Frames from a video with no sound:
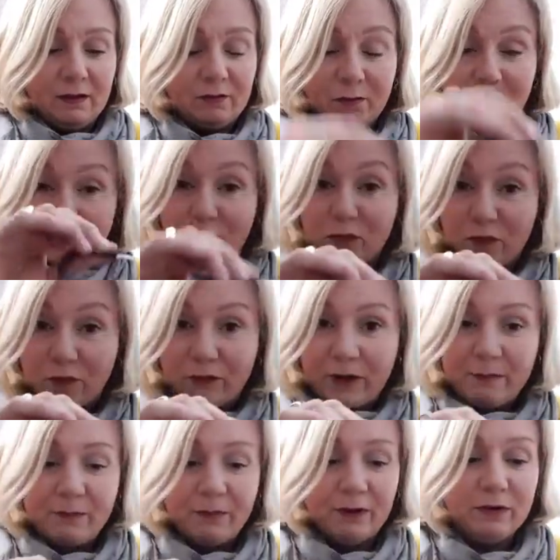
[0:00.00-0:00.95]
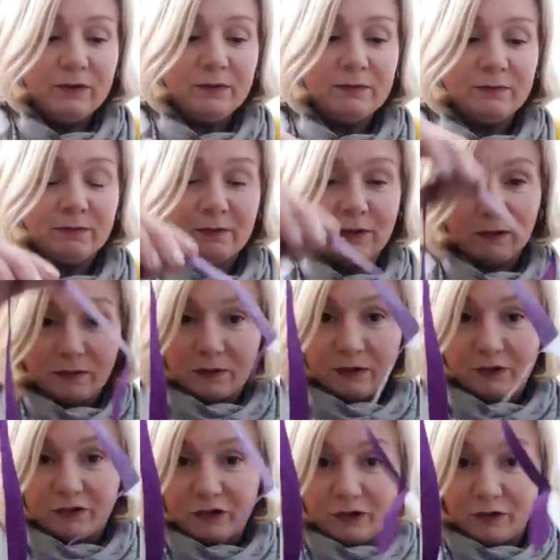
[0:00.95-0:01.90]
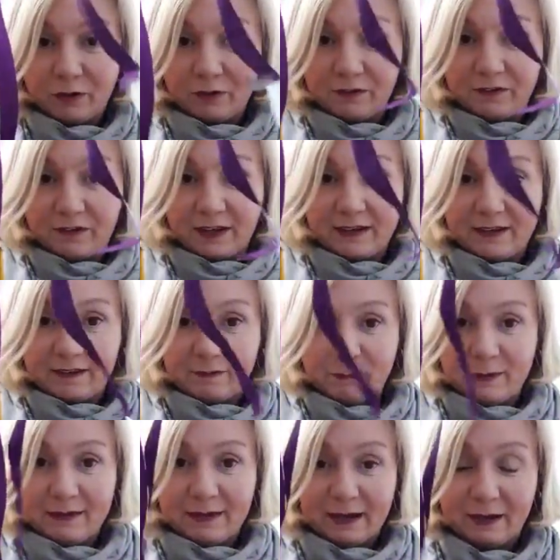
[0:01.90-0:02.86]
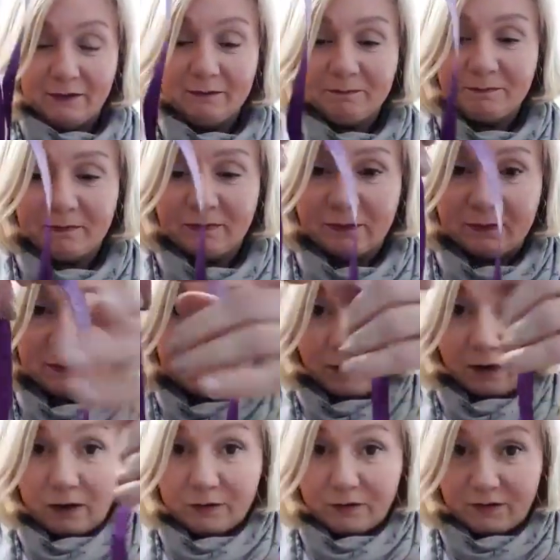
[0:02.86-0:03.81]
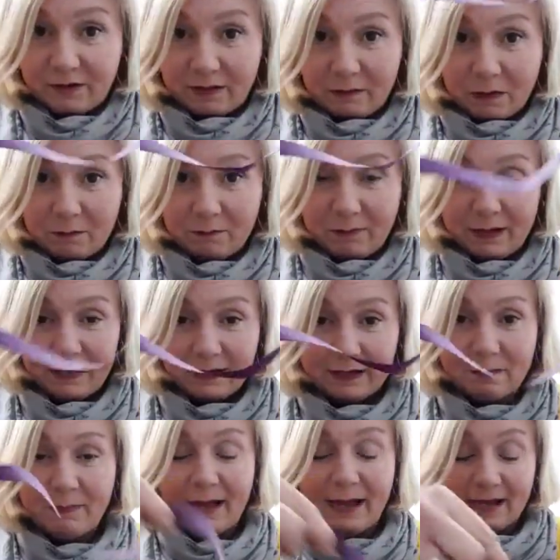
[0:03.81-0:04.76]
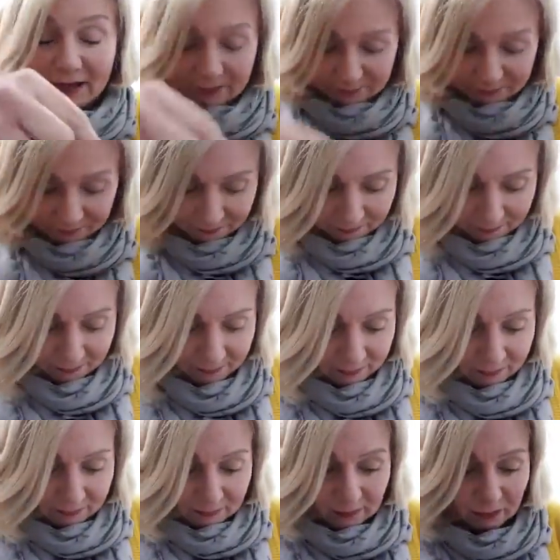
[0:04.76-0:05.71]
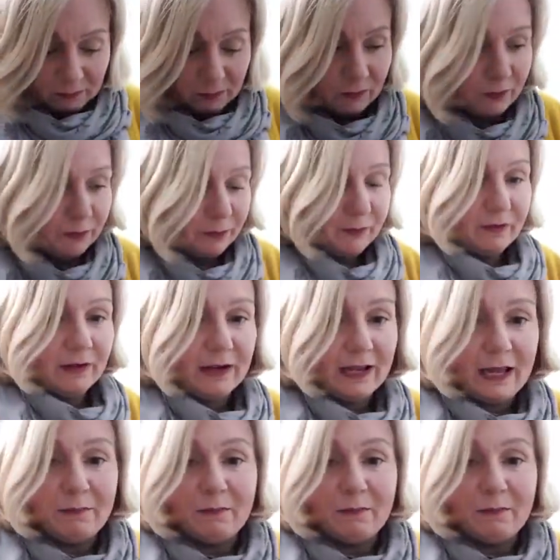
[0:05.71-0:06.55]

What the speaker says: Most of the rainbow, but I thought I'd show you is sticking this bit down. So obviously unpeeling the back. I'm just going to lay